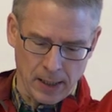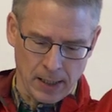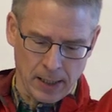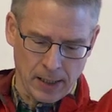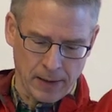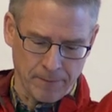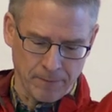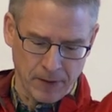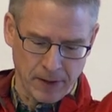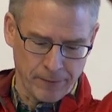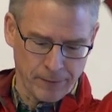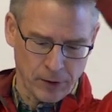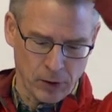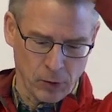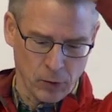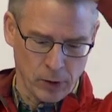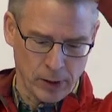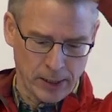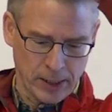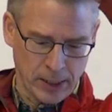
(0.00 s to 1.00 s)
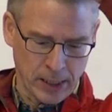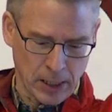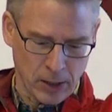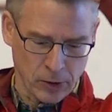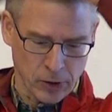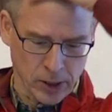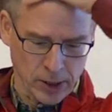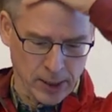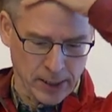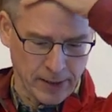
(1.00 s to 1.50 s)
um, if you
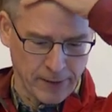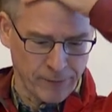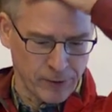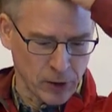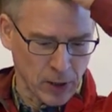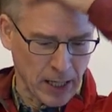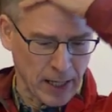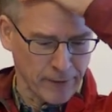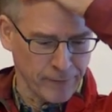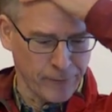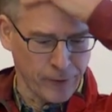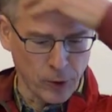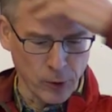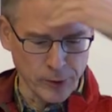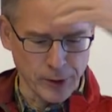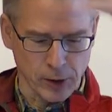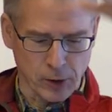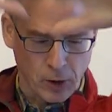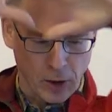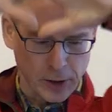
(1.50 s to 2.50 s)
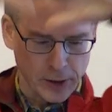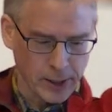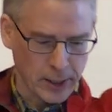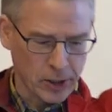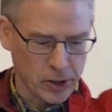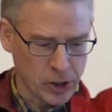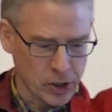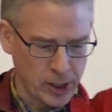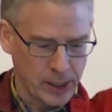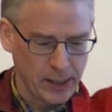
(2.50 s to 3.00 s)
now just, if you unfold the
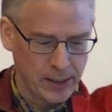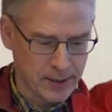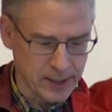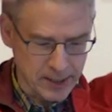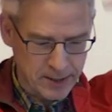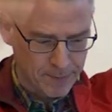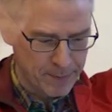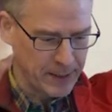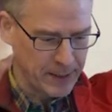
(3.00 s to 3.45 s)
cortical sheet, this